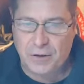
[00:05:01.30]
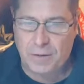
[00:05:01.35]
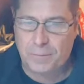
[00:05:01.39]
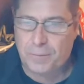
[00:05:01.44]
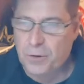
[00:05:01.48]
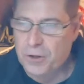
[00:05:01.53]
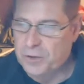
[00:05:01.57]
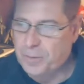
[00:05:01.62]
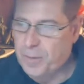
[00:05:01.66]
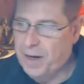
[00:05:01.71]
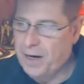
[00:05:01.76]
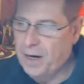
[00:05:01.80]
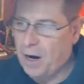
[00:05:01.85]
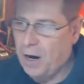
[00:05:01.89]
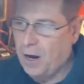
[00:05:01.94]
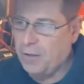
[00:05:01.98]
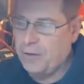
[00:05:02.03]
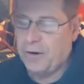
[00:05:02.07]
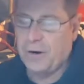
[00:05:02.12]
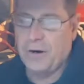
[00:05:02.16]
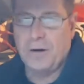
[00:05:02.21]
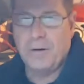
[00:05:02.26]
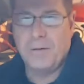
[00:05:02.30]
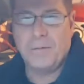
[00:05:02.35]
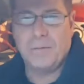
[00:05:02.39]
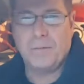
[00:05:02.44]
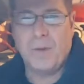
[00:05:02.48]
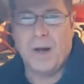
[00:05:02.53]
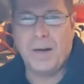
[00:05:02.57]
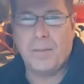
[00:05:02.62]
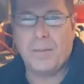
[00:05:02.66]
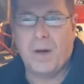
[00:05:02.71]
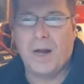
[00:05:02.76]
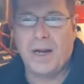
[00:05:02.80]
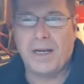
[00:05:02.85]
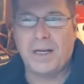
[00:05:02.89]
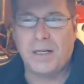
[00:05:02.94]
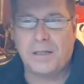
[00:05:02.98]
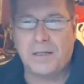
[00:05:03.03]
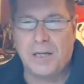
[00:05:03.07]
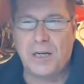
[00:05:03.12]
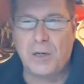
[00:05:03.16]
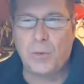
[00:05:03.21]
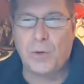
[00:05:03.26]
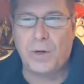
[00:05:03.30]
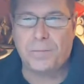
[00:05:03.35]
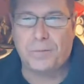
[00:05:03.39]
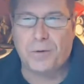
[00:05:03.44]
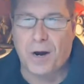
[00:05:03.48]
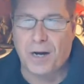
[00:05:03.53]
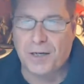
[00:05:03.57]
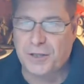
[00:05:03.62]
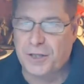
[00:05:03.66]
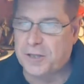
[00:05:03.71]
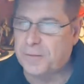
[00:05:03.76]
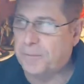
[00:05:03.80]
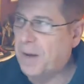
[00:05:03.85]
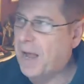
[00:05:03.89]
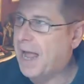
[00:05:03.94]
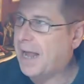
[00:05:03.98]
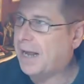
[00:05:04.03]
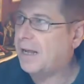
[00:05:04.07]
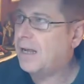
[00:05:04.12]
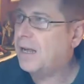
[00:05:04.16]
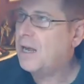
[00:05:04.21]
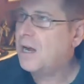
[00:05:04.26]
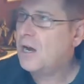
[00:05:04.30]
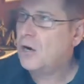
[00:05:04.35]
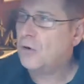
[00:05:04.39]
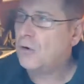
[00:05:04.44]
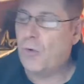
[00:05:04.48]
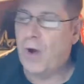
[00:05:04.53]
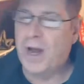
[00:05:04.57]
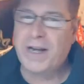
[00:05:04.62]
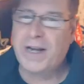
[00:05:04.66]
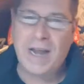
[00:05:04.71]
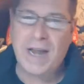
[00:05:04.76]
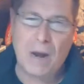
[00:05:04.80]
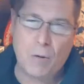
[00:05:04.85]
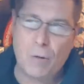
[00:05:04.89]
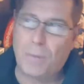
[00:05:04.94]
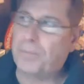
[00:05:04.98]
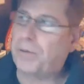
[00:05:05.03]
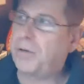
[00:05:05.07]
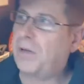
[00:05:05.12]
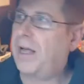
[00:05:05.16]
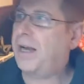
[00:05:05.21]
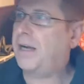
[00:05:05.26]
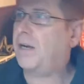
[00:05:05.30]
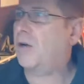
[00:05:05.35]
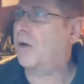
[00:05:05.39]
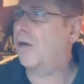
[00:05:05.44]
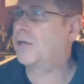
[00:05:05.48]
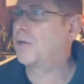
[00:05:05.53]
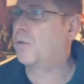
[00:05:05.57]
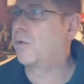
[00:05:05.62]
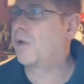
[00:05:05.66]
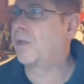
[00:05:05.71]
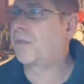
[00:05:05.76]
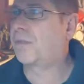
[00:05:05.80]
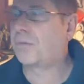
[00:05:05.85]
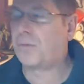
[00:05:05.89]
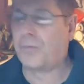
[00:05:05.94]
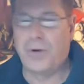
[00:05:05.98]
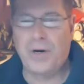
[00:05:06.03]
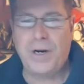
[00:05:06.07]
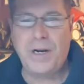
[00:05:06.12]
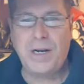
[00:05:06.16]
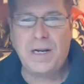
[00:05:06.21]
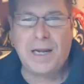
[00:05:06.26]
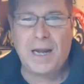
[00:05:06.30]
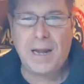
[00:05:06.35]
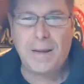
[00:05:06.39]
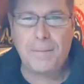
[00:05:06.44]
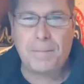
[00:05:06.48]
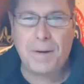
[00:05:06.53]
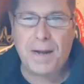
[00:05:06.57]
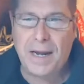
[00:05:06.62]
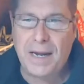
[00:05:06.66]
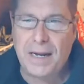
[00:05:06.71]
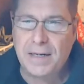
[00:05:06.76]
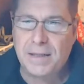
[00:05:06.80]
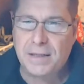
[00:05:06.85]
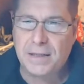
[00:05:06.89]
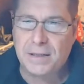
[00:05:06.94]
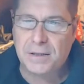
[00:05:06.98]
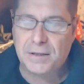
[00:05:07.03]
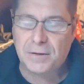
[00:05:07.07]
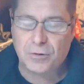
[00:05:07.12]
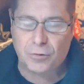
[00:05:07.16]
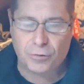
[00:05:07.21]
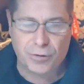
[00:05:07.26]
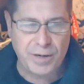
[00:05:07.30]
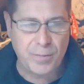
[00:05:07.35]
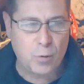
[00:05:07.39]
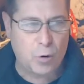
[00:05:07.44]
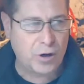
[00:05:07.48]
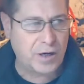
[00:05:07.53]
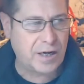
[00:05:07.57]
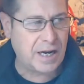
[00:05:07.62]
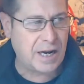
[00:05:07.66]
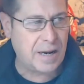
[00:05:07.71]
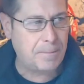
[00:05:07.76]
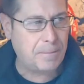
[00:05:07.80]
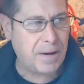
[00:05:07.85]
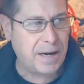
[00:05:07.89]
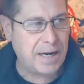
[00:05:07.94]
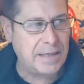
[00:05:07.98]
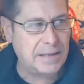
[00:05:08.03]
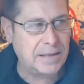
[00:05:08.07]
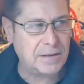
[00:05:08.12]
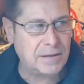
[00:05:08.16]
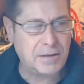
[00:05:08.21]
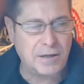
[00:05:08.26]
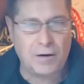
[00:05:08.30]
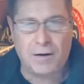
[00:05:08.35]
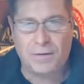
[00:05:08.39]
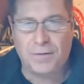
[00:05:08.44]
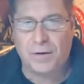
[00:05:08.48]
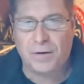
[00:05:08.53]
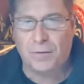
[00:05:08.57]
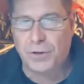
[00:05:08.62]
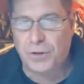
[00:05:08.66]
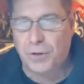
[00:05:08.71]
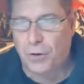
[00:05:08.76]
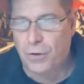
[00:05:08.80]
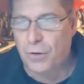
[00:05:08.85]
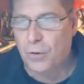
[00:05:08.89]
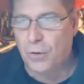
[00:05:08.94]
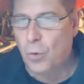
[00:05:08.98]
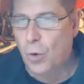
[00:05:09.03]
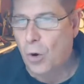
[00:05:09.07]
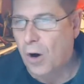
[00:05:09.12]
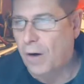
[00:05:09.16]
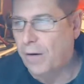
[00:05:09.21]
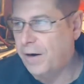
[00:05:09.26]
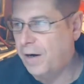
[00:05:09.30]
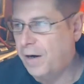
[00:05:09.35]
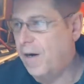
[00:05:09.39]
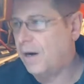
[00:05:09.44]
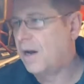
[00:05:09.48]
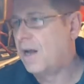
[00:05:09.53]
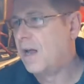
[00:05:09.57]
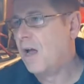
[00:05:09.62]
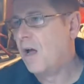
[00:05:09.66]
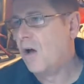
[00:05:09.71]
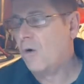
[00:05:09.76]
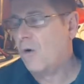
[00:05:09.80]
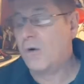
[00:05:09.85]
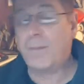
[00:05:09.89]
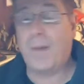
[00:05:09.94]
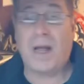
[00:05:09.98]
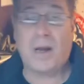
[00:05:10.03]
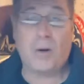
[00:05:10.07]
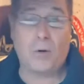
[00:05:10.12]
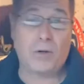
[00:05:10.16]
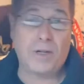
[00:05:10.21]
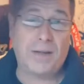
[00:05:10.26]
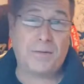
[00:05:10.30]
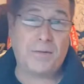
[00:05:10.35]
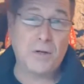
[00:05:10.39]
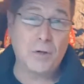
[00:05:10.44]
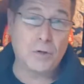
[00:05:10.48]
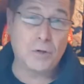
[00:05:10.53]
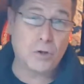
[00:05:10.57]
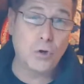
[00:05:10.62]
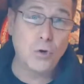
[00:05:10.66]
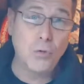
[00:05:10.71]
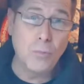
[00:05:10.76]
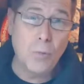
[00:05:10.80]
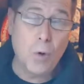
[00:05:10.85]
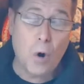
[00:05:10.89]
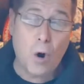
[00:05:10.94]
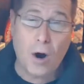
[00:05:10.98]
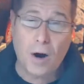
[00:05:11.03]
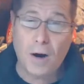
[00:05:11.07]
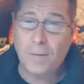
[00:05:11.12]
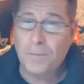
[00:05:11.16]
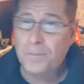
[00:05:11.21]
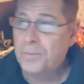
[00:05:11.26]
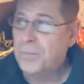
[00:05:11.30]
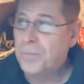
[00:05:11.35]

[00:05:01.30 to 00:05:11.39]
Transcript: to push my continuing projects back. Right now, we're planning on doing 3 more campaigns this year. After Return of the Warrior, we might only have to do 2 more.